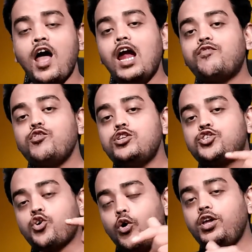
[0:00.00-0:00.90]
it will
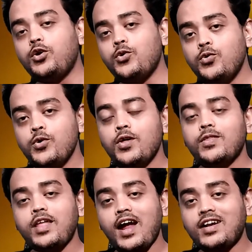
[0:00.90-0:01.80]
show you
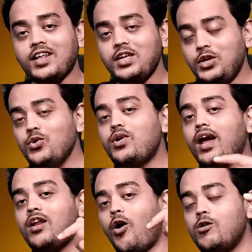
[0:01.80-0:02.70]
that you
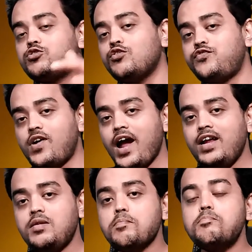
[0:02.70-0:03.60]
can also
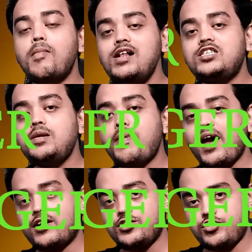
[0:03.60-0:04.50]
find
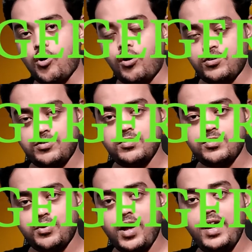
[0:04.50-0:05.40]
multi-bagger stocks,
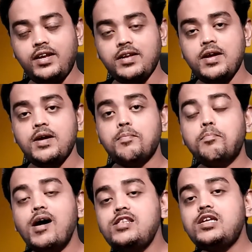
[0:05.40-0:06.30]
right?
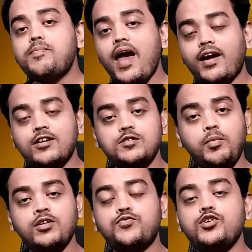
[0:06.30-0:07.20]
Multi-baggers
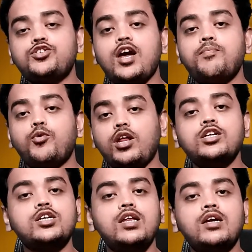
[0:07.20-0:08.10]
means which can
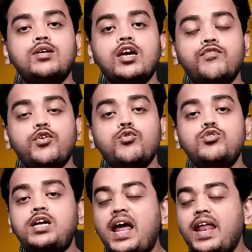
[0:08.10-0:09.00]
potentially give
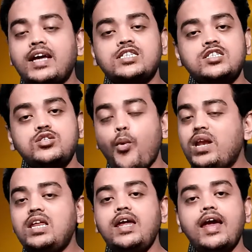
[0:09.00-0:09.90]
you 10x,
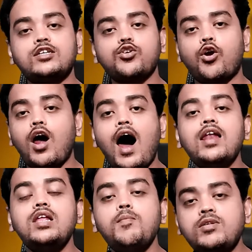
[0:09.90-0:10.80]
20x or
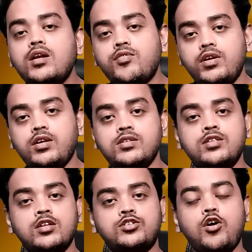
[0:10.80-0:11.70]
unlimited
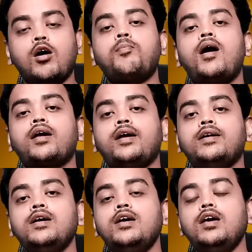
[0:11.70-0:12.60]
returns in the stock
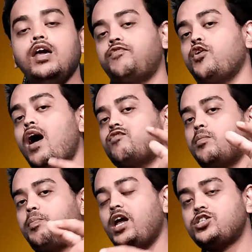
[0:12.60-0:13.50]
market. If you have
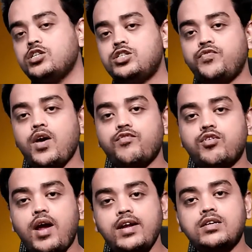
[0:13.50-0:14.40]
the patience, if you have
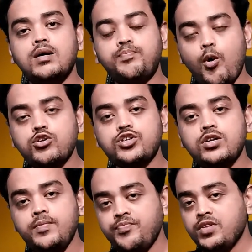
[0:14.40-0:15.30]
the right
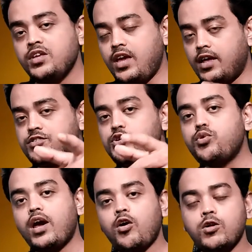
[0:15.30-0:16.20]
composure, yes, you
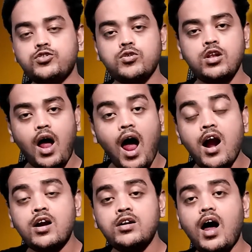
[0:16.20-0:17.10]
can also
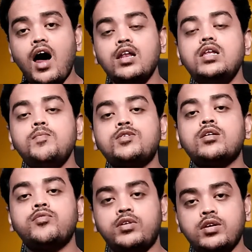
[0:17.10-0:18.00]
earn
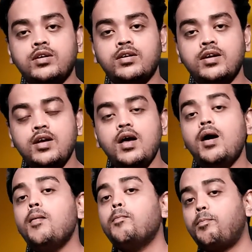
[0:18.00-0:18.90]
unlimited return.
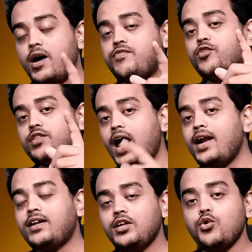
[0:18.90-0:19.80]
But for
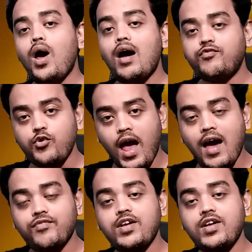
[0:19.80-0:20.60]
that, you have to have